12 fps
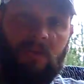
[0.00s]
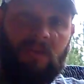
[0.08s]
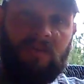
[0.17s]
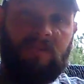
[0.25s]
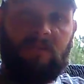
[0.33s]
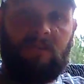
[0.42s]

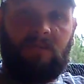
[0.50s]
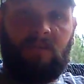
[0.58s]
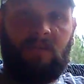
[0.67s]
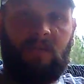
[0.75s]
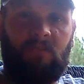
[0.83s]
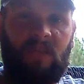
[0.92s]
It's
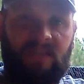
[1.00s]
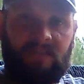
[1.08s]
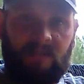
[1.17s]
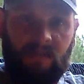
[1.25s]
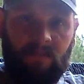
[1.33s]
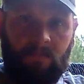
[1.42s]
on um,
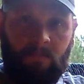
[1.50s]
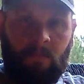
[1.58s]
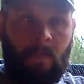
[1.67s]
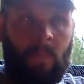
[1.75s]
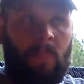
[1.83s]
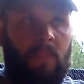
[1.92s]
Etsy.
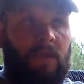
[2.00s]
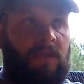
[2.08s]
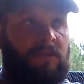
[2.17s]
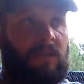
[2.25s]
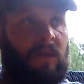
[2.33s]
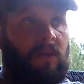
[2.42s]

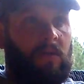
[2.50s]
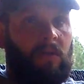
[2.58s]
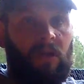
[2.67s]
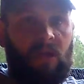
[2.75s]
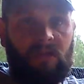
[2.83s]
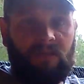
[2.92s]
He's got a
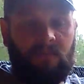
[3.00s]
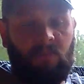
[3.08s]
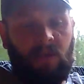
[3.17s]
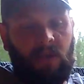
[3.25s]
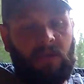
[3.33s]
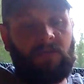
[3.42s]
great Etsy
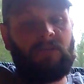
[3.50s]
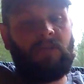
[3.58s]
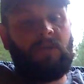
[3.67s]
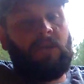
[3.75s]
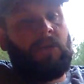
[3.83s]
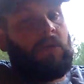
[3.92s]
page.
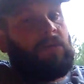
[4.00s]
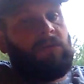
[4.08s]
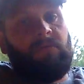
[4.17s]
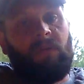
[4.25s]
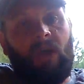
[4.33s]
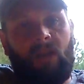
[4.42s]

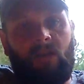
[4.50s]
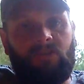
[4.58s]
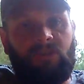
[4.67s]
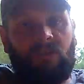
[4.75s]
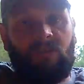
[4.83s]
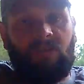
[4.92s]
You've got to go
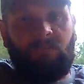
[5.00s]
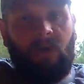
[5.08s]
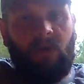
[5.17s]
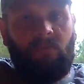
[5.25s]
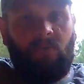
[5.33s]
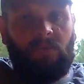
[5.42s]
check these
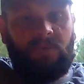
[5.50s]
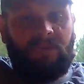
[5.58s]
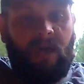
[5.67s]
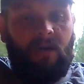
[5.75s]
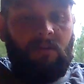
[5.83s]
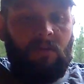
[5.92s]
pipe rolls
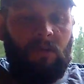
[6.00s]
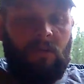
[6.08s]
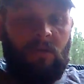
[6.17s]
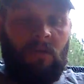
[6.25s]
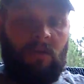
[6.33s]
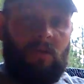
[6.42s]
out.
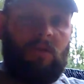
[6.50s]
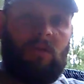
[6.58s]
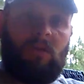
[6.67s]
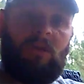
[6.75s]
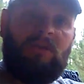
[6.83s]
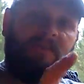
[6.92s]

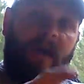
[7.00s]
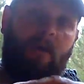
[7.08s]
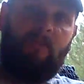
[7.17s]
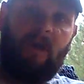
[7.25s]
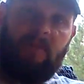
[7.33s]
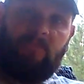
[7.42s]
He's
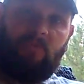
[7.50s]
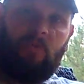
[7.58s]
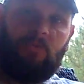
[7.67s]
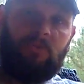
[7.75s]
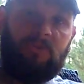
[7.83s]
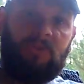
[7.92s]
got pipe
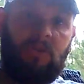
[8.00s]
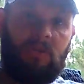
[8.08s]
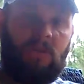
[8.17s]
rolls.